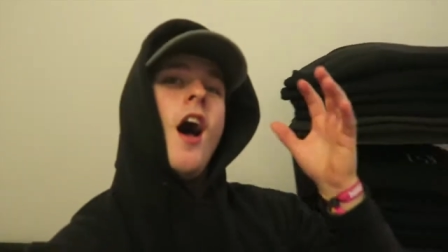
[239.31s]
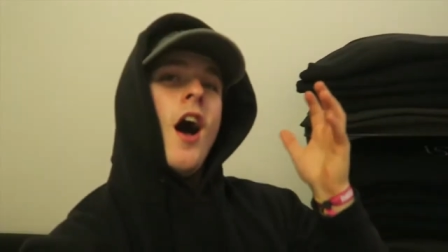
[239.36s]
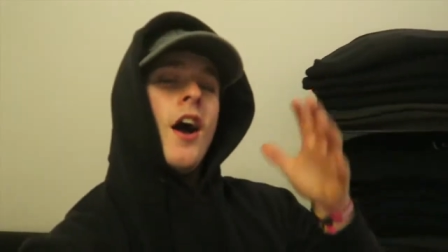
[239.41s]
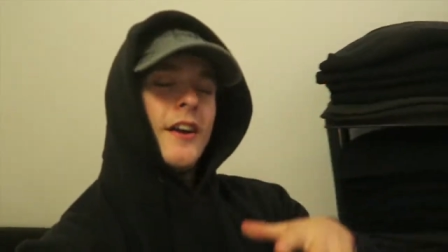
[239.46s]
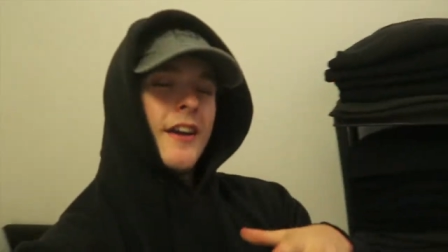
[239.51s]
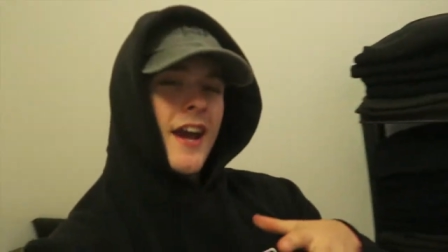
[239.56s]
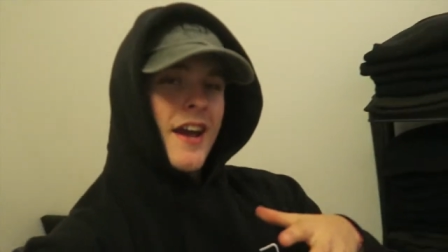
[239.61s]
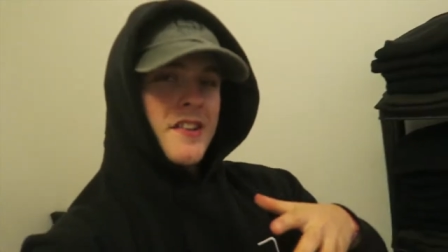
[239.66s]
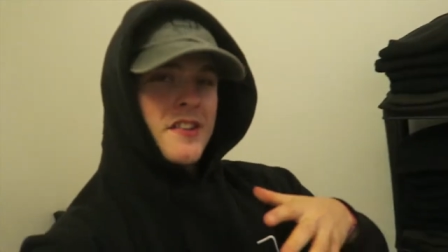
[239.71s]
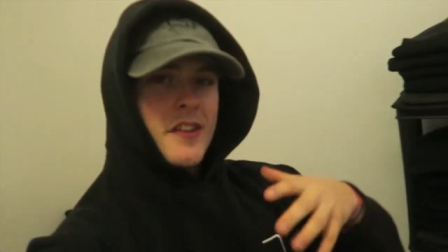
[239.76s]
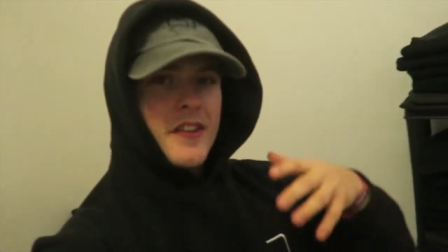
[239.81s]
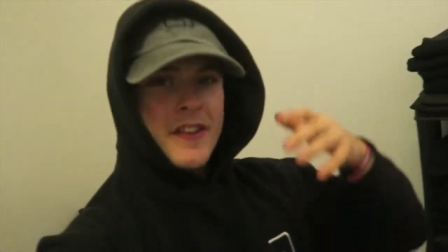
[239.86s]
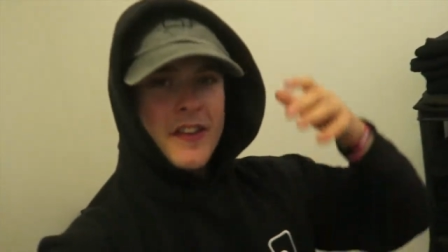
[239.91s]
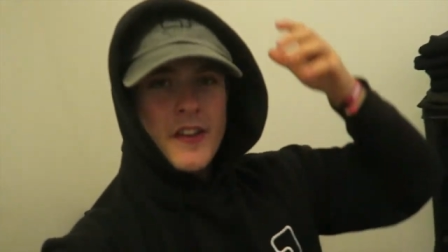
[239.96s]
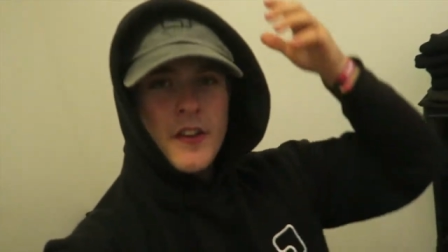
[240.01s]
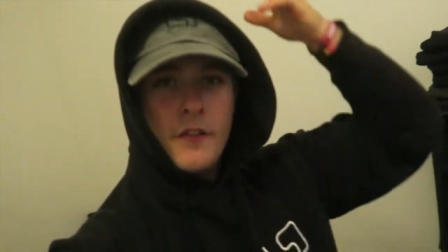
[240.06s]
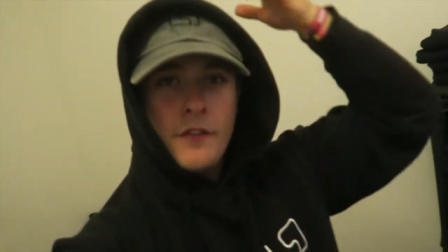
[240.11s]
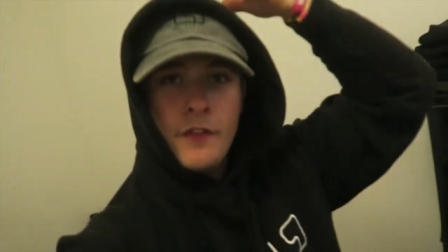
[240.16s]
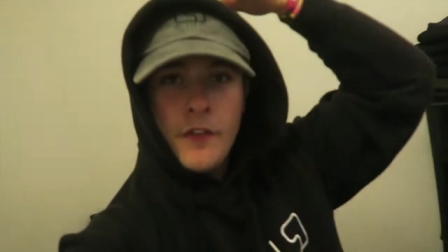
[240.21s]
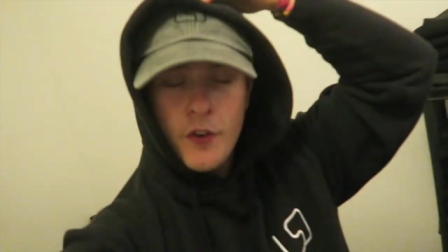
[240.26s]
Okay, so
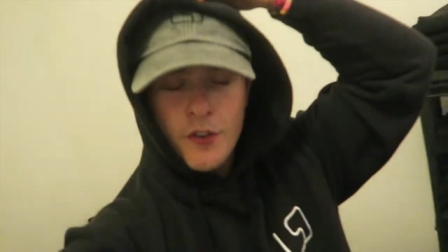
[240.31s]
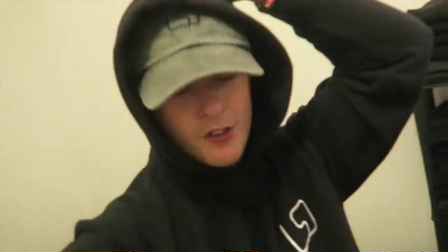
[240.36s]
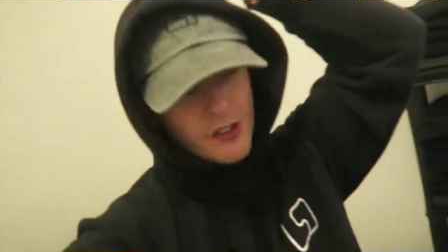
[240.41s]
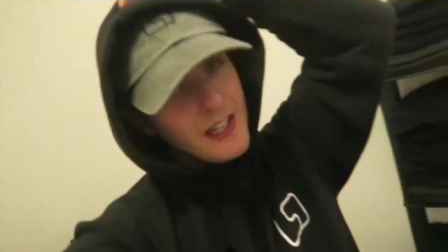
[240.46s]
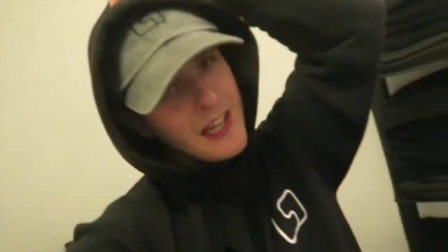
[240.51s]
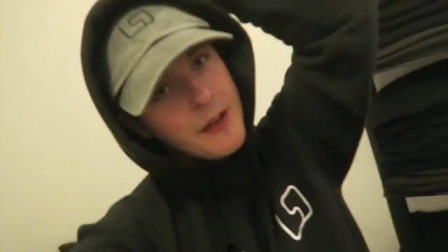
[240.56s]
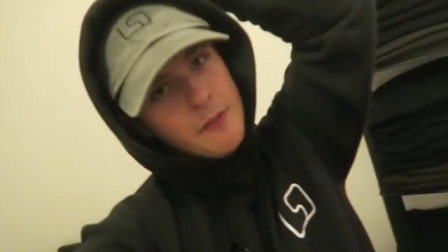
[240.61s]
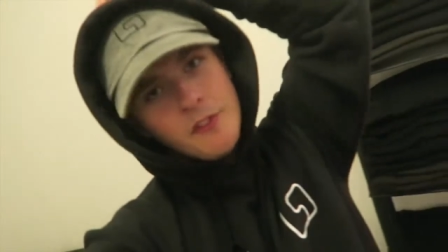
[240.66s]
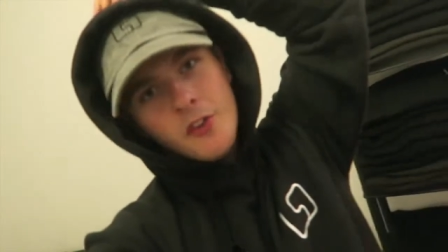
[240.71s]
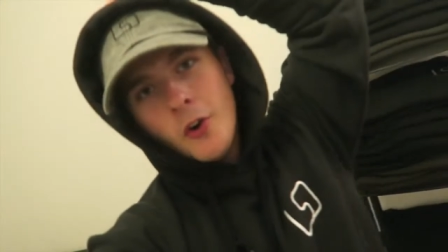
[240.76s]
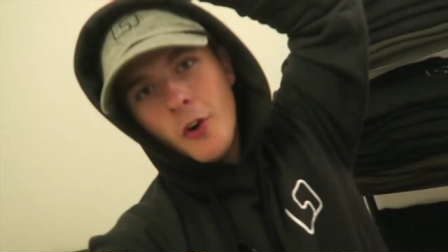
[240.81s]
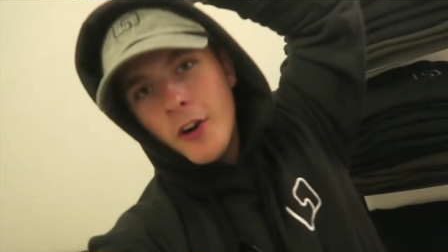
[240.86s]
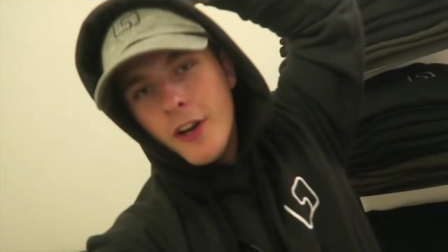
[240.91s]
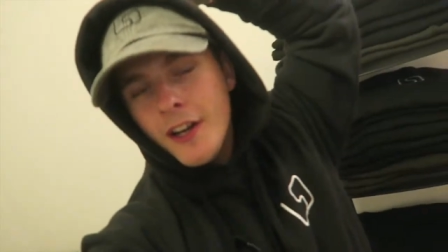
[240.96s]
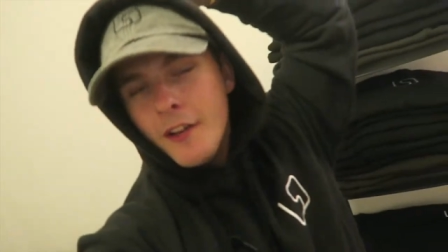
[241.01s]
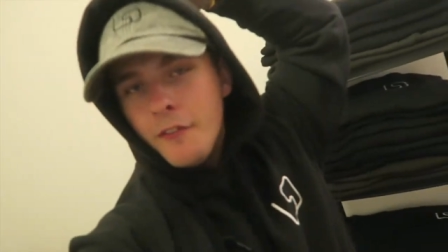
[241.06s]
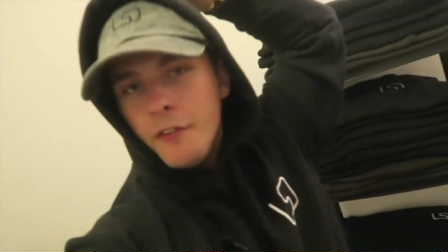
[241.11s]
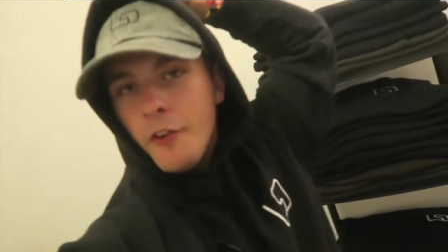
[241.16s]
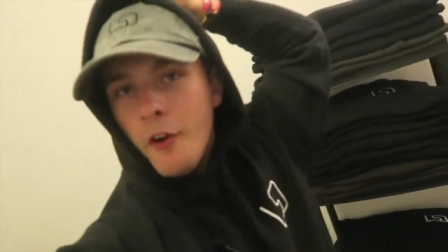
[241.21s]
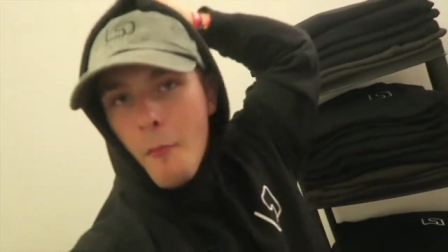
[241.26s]
this is future Liam
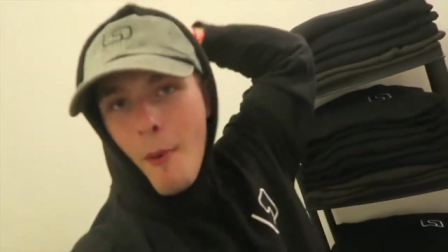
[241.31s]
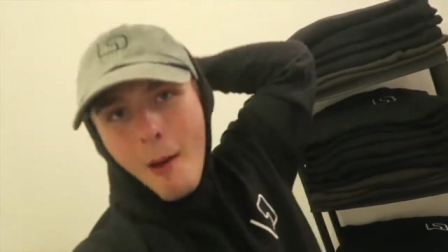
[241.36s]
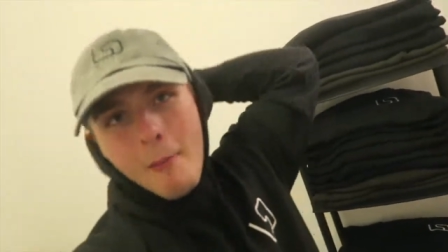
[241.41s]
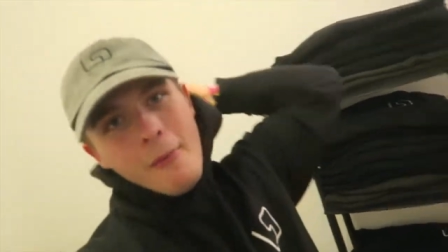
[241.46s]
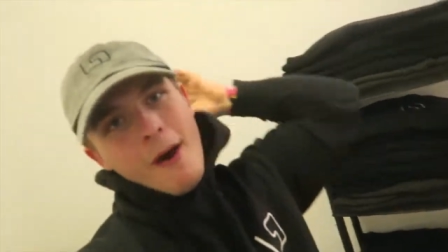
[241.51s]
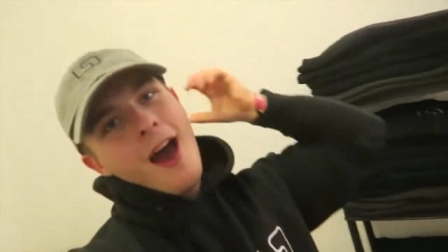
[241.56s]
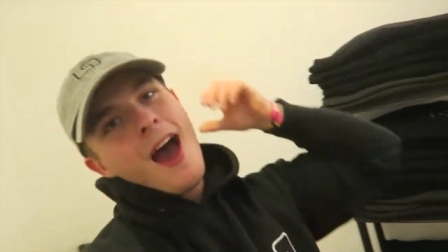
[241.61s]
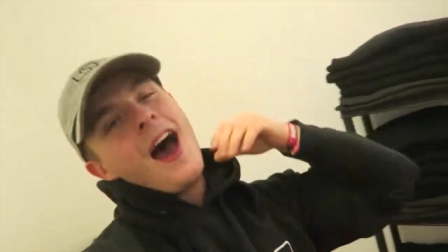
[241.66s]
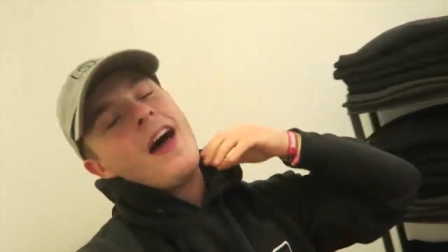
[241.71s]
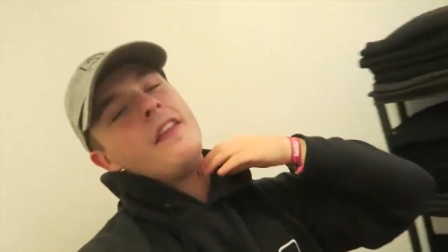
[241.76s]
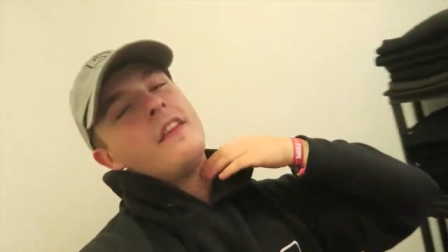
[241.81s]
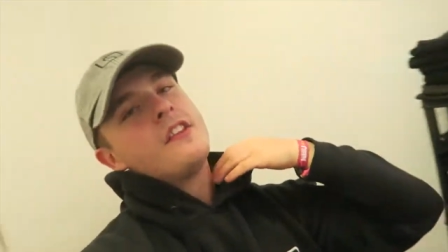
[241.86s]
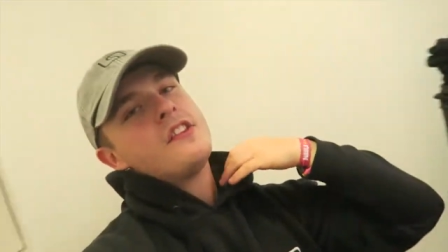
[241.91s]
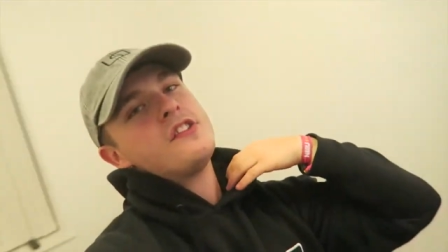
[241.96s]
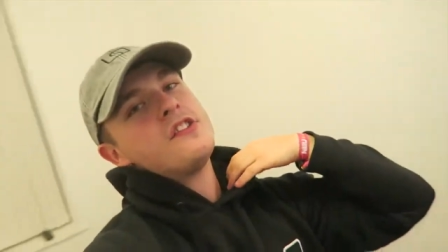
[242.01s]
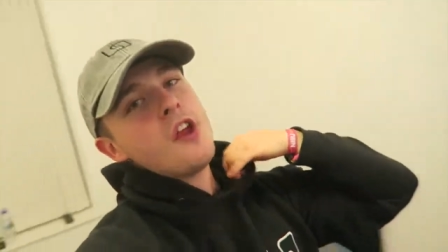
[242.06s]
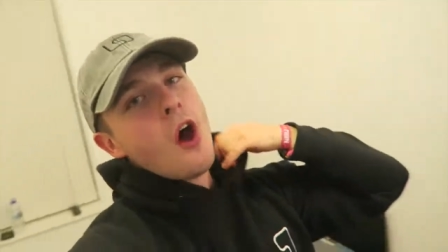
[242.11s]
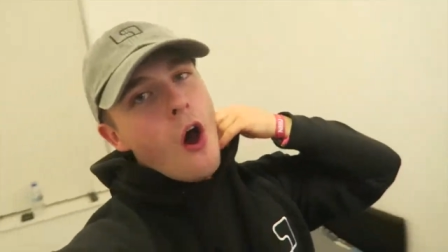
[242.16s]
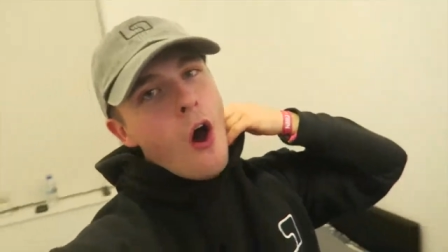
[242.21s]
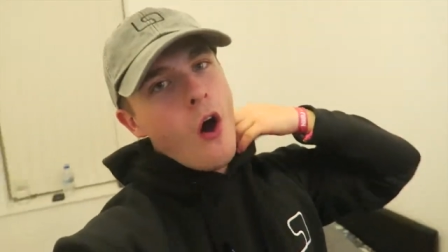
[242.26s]
talking. If you remember at the
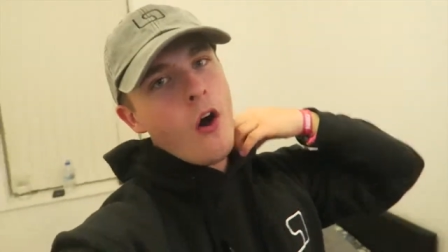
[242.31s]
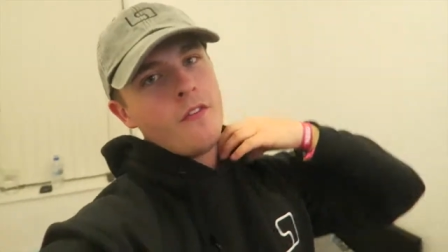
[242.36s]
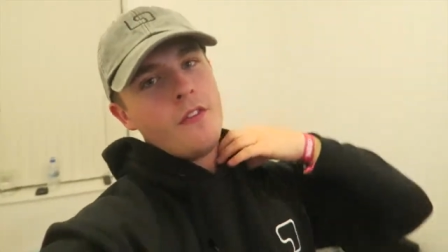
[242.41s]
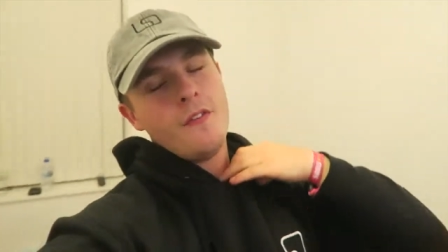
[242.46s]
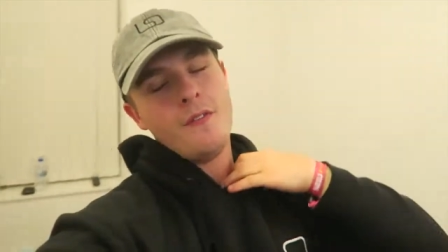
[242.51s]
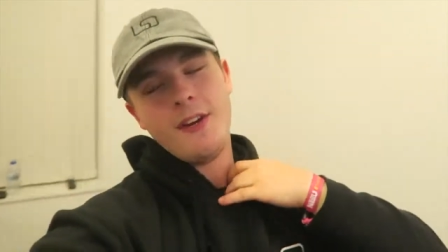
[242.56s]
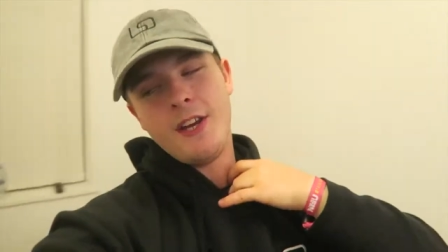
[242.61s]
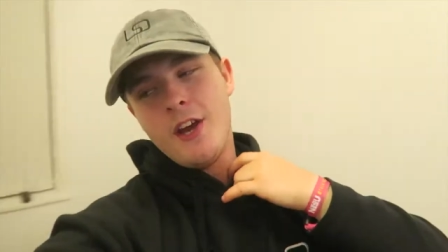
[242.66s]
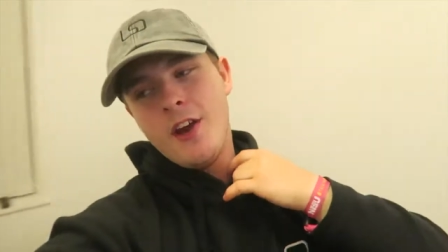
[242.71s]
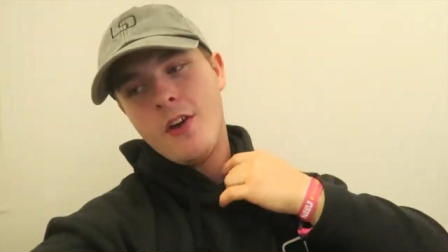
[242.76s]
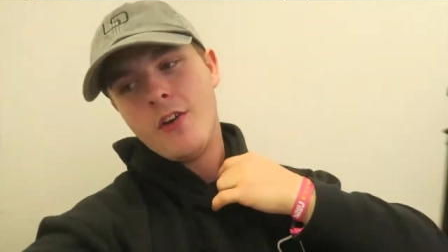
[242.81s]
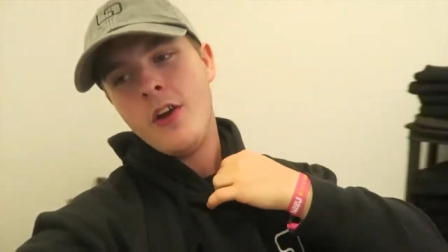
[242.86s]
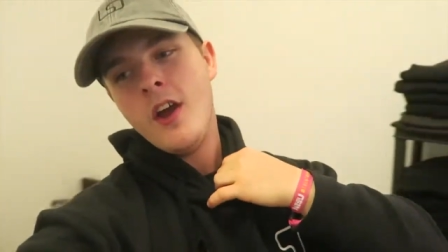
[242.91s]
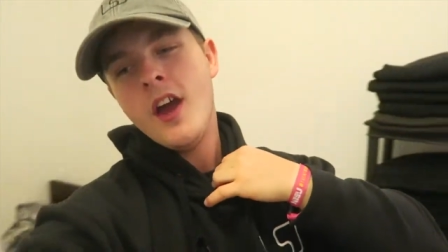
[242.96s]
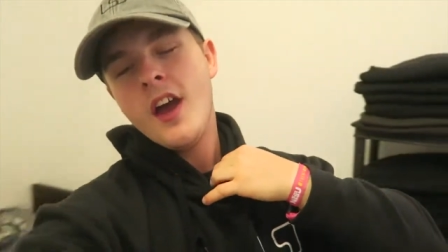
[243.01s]
start of the video,